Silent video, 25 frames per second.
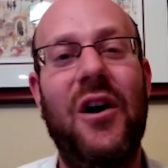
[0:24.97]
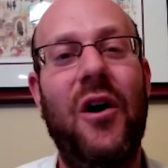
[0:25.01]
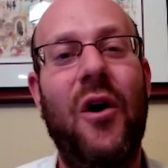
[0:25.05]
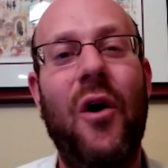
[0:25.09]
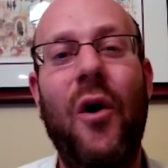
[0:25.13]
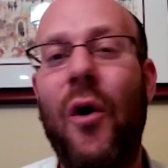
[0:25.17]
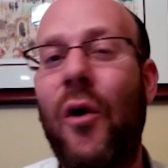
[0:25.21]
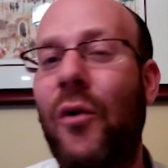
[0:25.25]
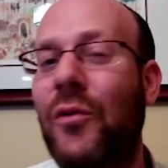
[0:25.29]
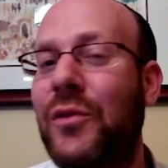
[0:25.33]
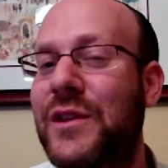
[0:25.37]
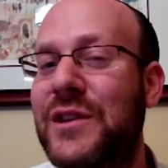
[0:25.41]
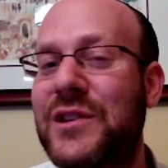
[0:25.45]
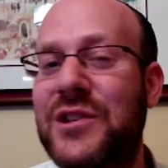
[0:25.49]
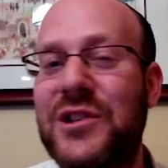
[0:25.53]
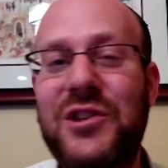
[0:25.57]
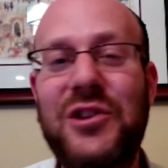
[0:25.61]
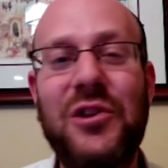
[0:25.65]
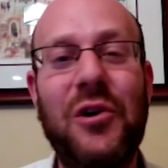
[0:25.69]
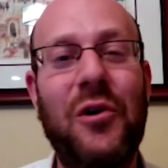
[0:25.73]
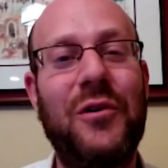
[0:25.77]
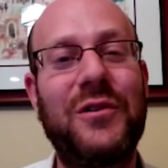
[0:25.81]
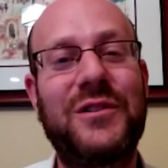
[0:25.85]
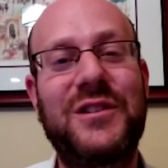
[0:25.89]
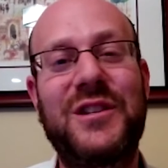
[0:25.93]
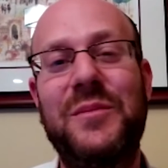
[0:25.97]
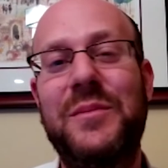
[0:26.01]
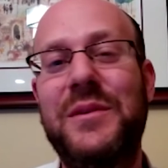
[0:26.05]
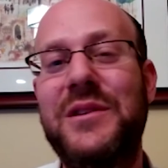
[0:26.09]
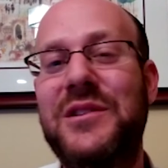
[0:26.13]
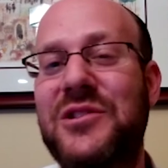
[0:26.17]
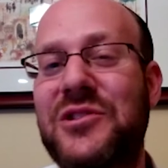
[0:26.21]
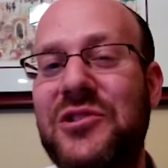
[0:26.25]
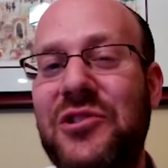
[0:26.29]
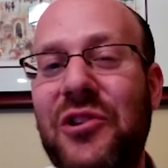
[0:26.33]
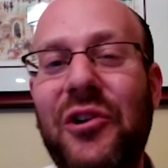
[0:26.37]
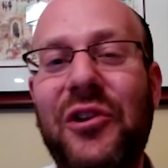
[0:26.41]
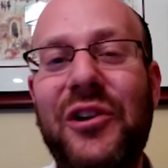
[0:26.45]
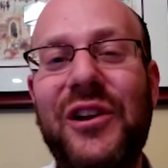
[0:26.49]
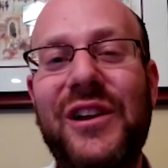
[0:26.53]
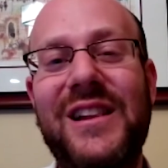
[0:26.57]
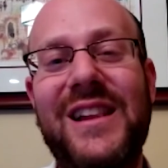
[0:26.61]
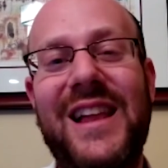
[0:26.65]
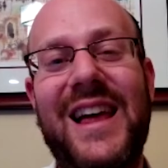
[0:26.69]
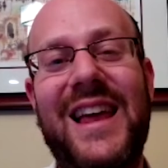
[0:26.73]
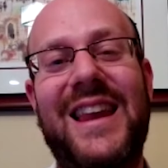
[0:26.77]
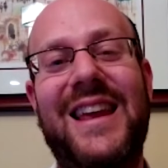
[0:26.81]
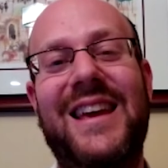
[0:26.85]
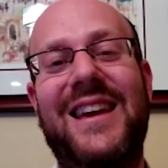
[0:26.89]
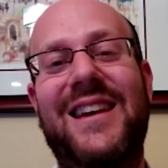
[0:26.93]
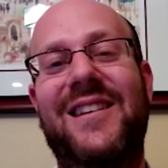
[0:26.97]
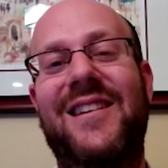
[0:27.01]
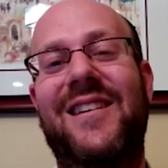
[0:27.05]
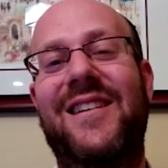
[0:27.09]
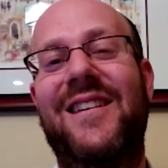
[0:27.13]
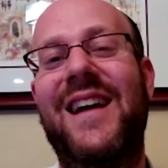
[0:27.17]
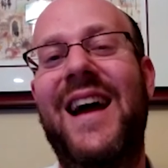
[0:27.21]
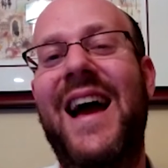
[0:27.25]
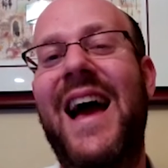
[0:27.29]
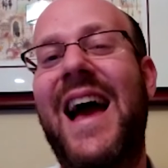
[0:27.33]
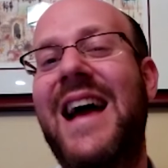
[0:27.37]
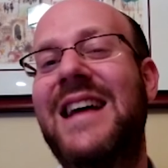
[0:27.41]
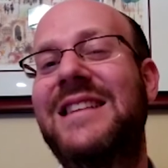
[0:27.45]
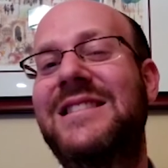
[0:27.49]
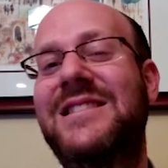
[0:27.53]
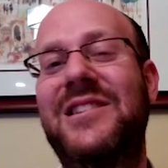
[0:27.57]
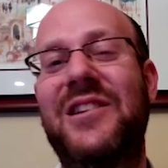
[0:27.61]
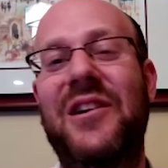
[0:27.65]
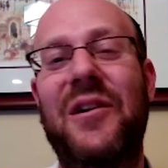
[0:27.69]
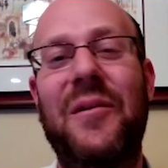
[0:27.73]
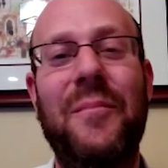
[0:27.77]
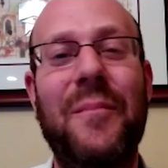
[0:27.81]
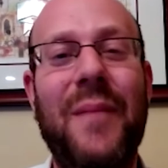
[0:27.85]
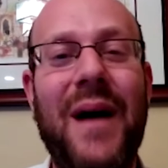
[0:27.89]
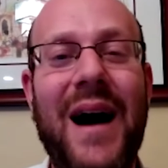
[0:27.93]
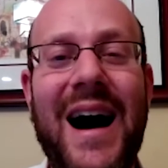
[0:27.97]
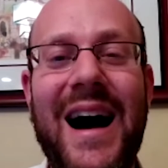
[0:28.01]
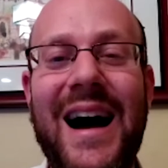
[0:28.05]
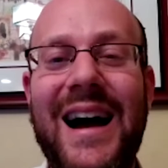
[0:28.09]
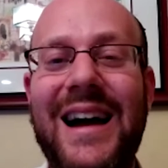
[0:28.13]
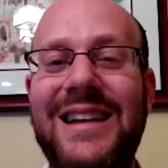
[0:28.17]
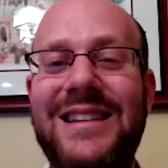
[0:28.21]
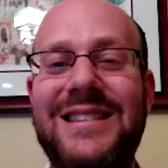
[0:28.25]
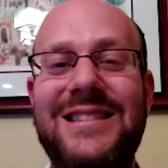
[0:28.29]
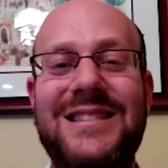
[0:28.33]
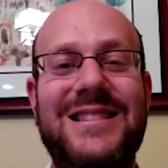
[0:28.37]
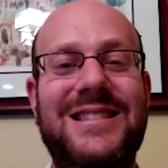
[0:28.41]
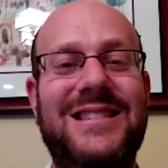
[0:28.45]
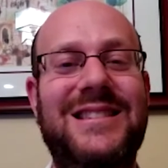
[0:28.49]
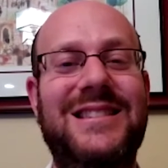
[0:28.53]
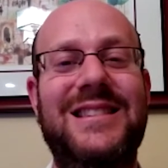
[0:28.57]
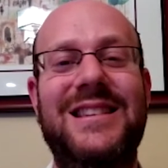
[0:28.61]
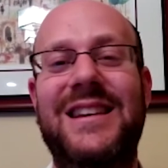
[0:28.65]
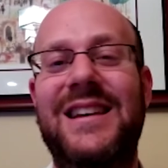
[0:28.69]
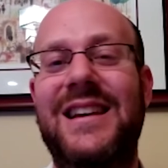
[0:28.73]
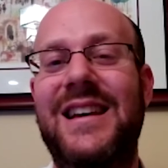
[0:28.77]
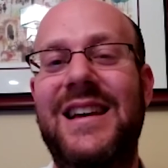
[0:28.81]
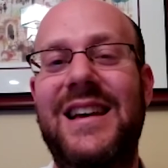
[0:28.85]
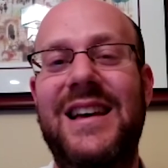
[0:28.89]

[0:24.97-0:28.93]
All these thoughts can be circulating in our heads and our minds,